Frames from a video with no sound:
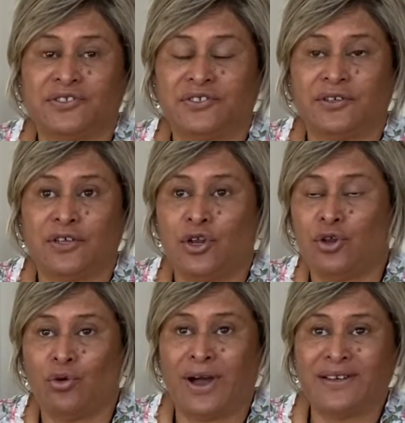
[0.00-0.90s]

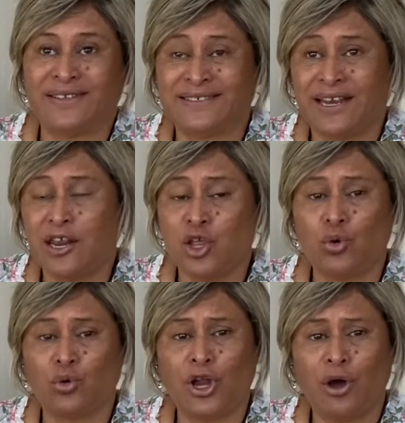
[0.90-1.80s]
your understanding,
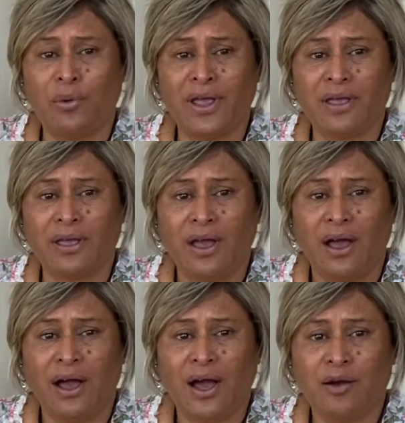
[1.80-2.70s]
your knowing,
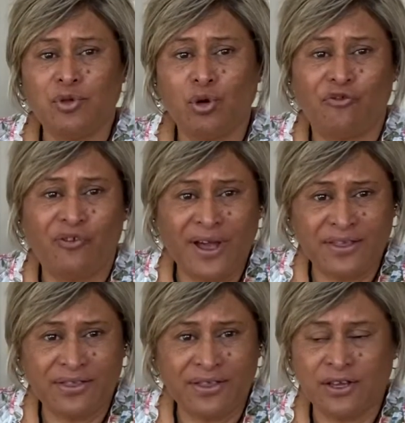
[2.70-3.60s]
your
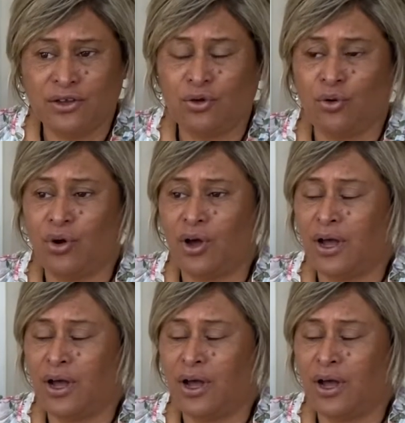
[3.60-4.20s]
faith, and your